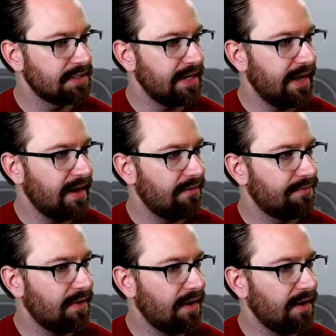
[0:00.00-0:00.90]
they have
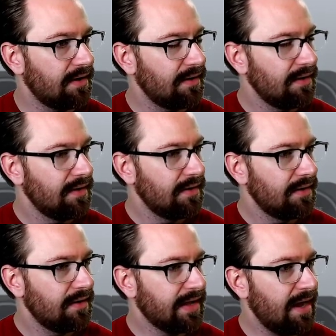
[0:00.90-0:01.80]
uh,
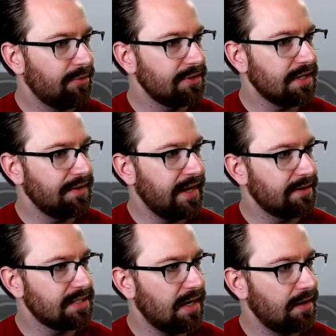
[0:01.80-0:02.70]
cameras on the
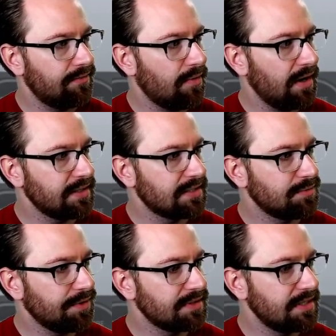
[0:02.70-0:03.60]
outside of the rockets as
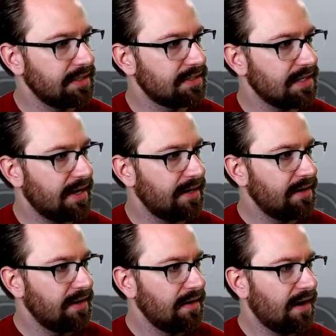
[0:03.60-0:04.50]
well as the inside.
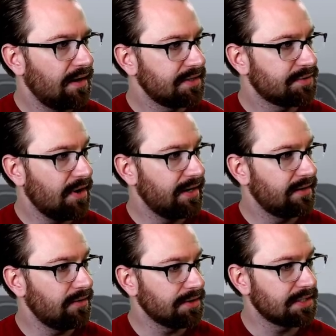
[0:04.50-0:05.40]
Uh, this ride
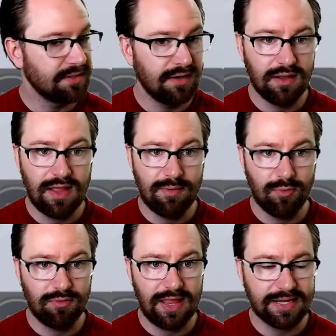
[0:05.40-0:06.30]
looks a lot
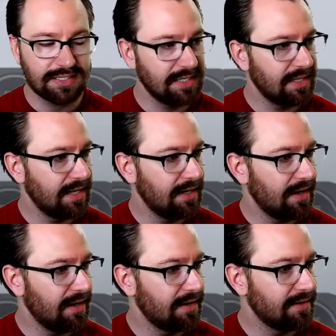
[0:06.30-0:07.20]
more relaxing than
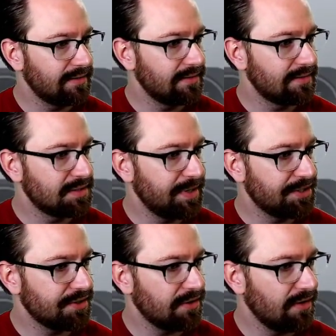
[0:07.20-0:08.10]
uh, space
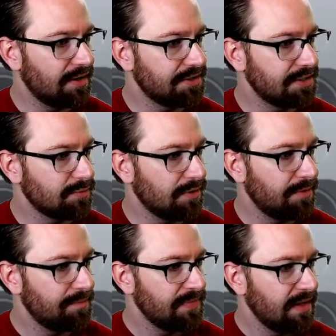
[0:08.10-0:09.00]
shuttle launches were.
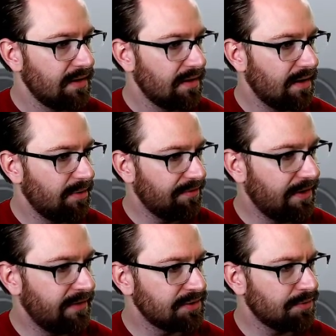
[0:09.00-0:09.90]
Um, and
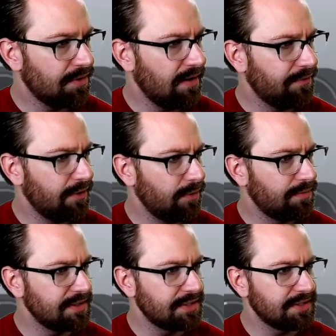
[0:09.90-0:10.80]
fast forward up here,
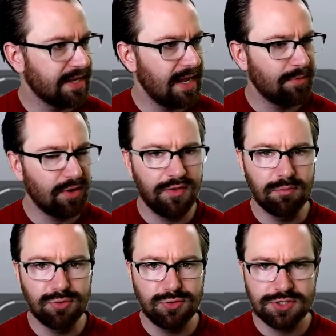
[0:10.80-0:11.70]
this is the camera on the
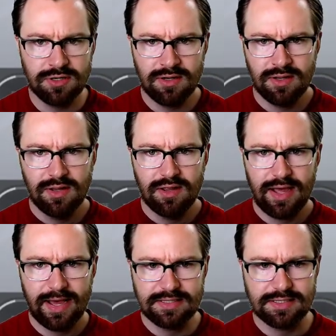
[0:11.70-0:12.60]
booster
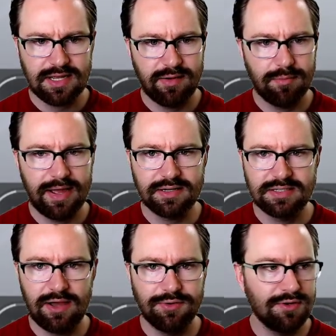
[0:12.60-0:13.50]
as it's coming back
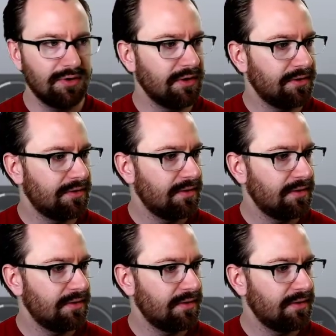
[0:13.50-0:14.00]
down to Earth.